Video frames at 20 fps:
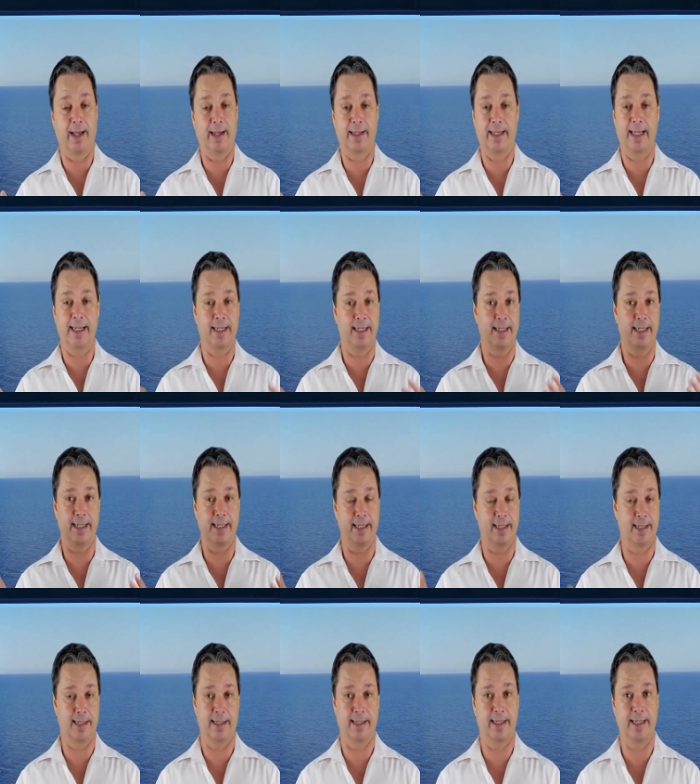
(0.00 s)
unless
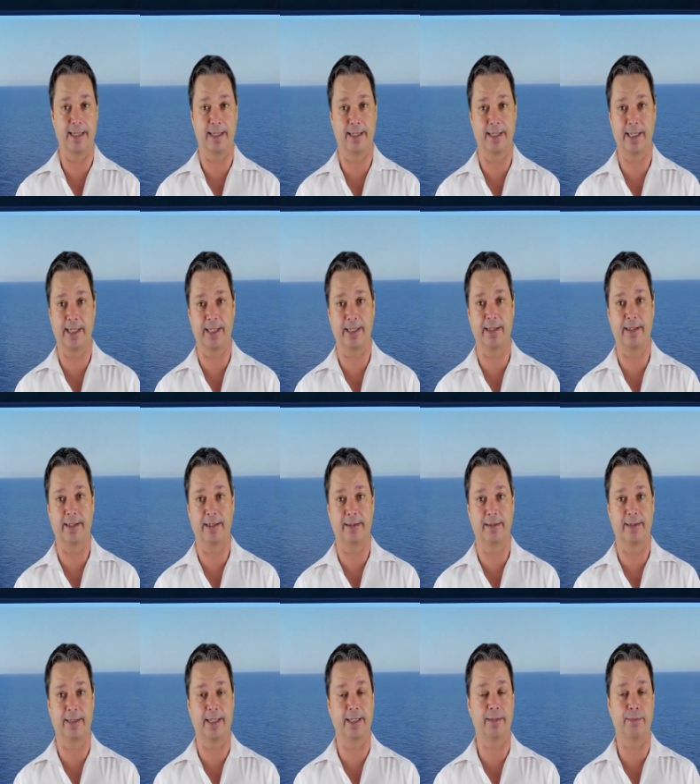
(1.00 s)
this this just
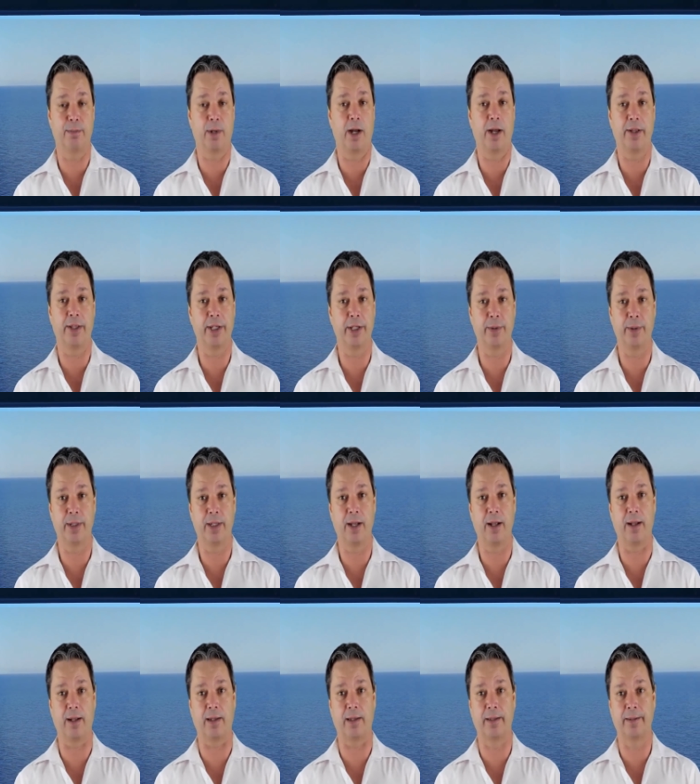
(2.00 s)
doesn't bother you at
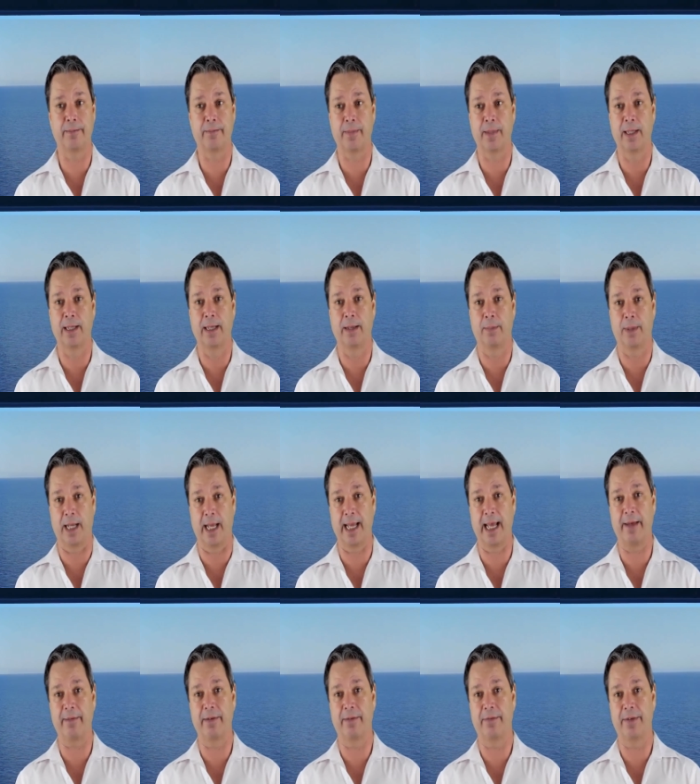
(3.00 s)
all. But I
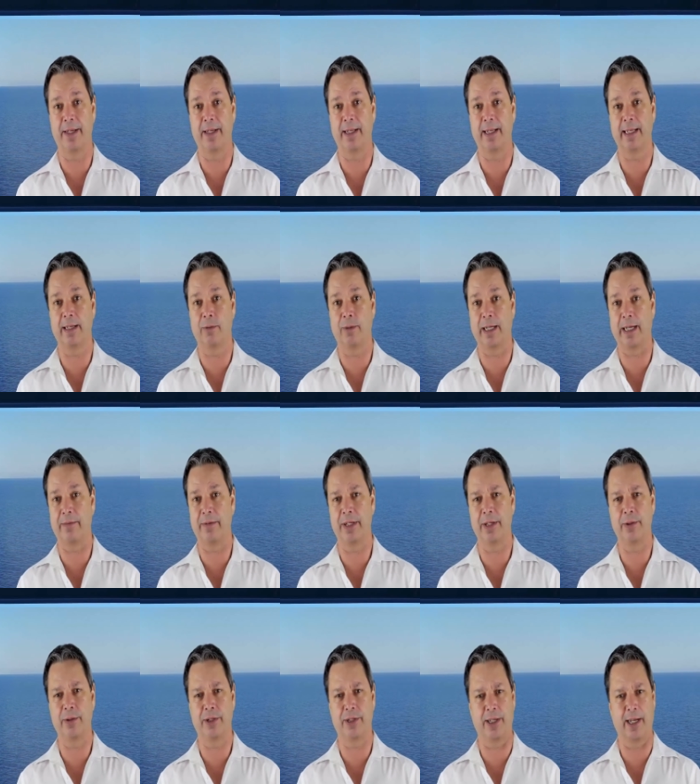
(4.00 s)
have a feeling whenever
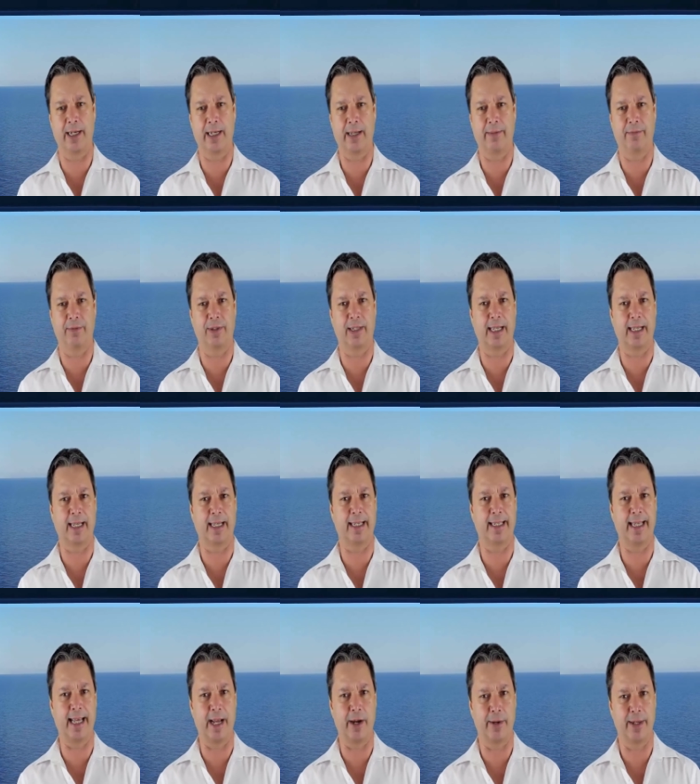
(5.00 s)
you sign up for like a
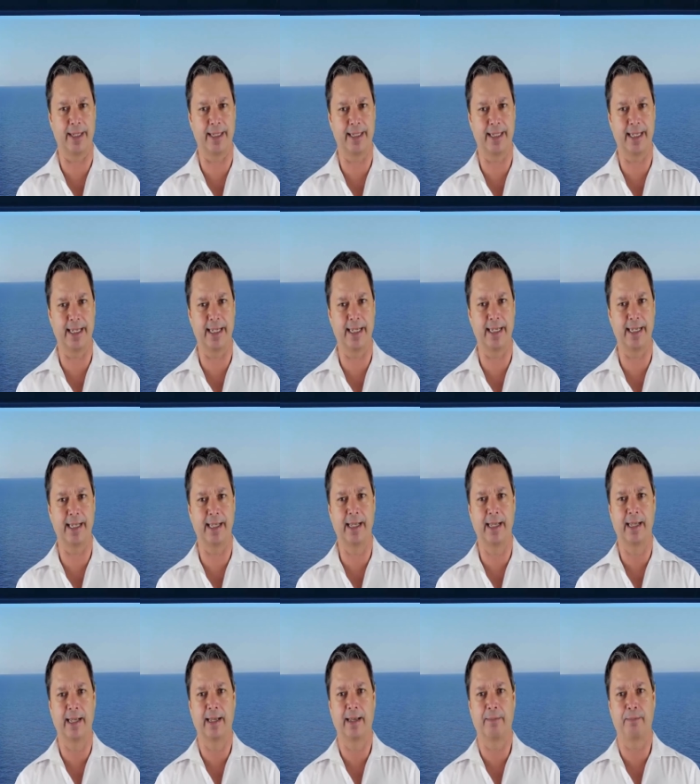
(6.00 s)
guaranteed
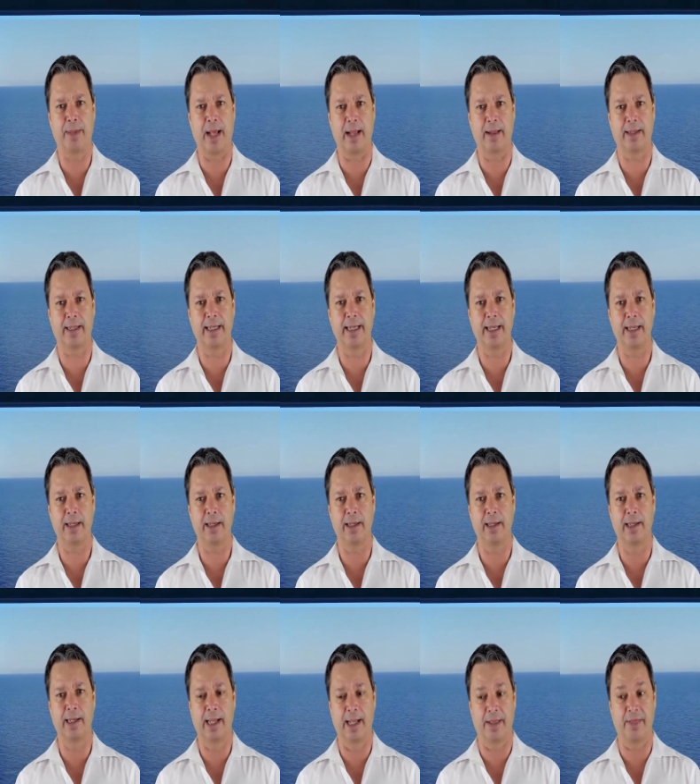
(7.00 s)
balcony,
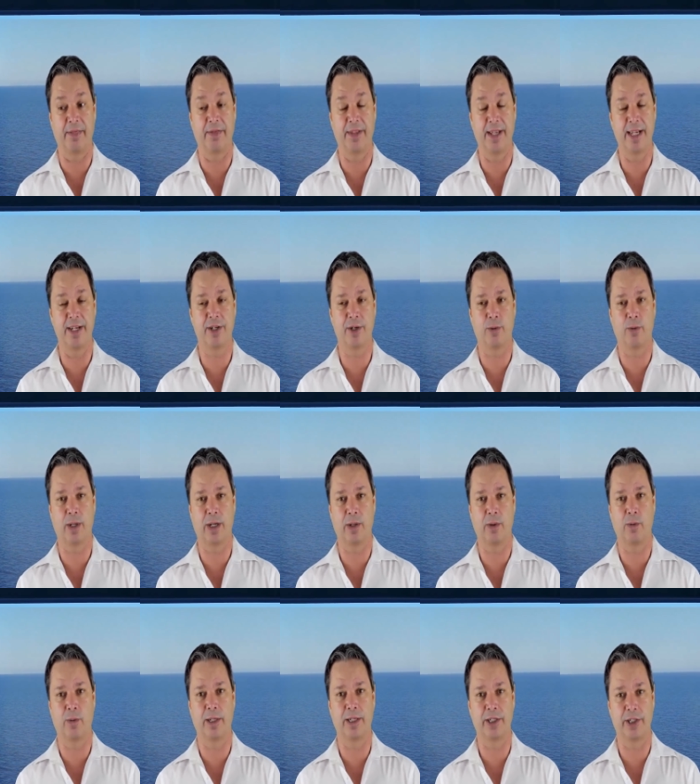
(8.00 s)
these are one of the
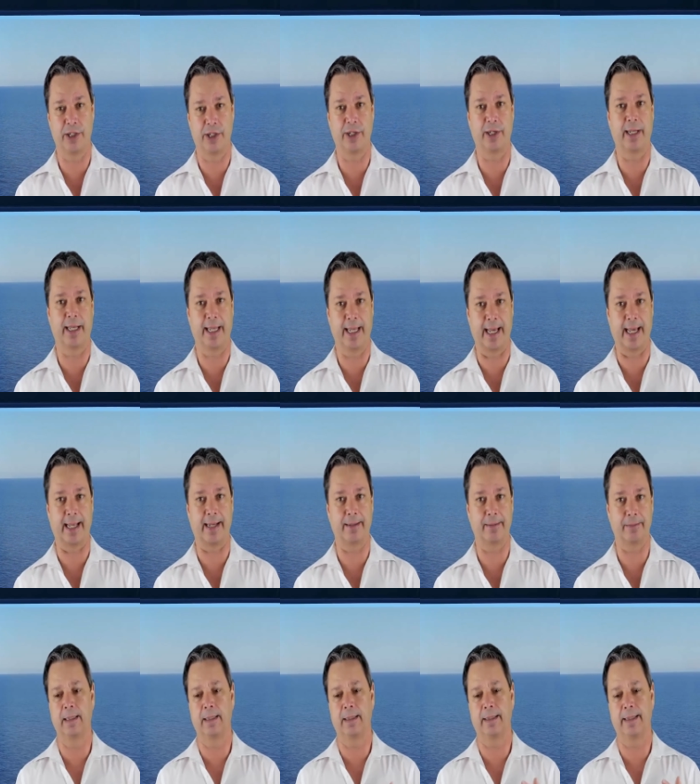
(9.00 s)
ones you're going to get.
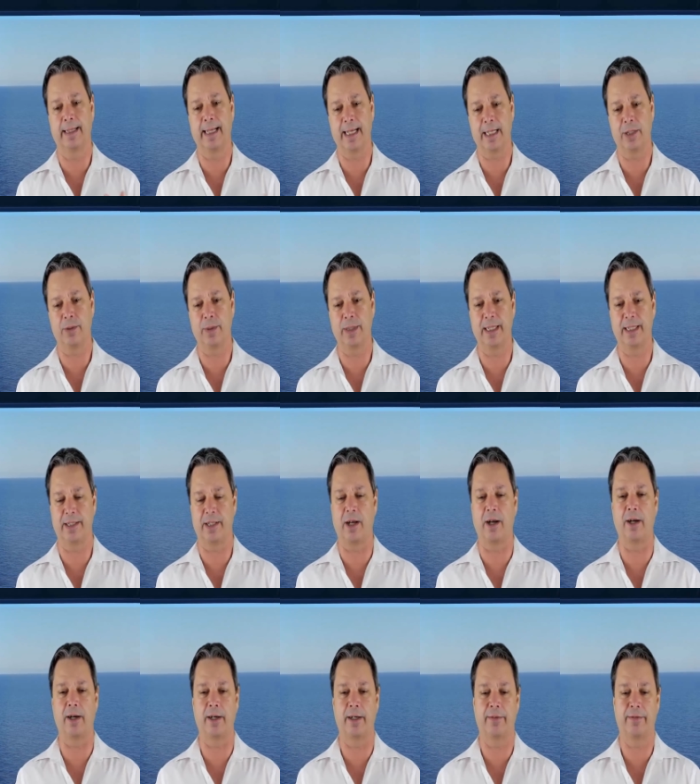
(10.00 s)
The next one is
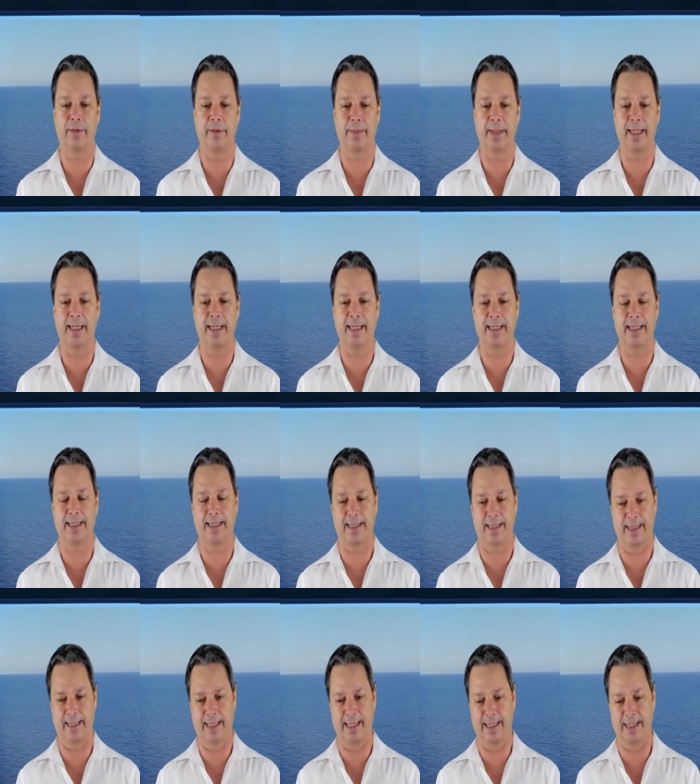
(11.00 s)
hard for me because it's,
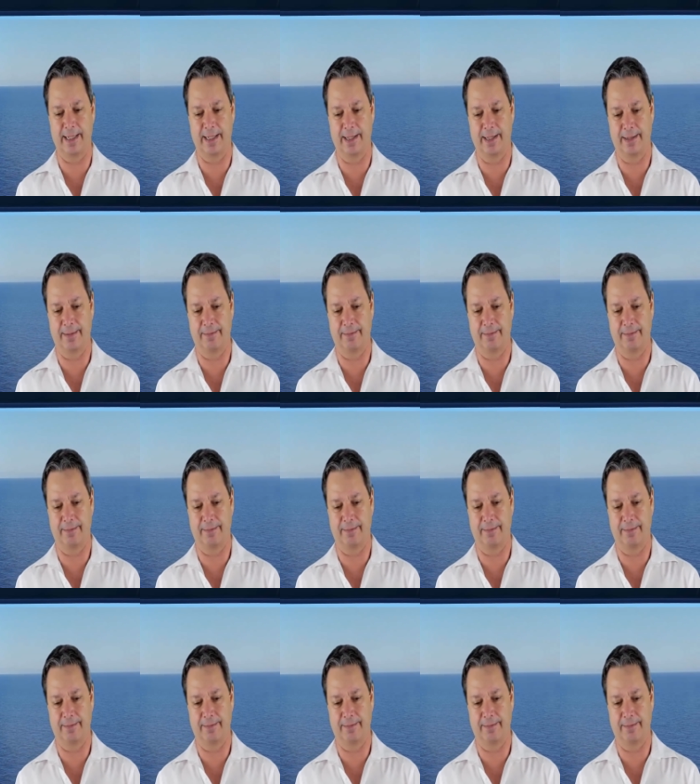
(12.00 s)
it's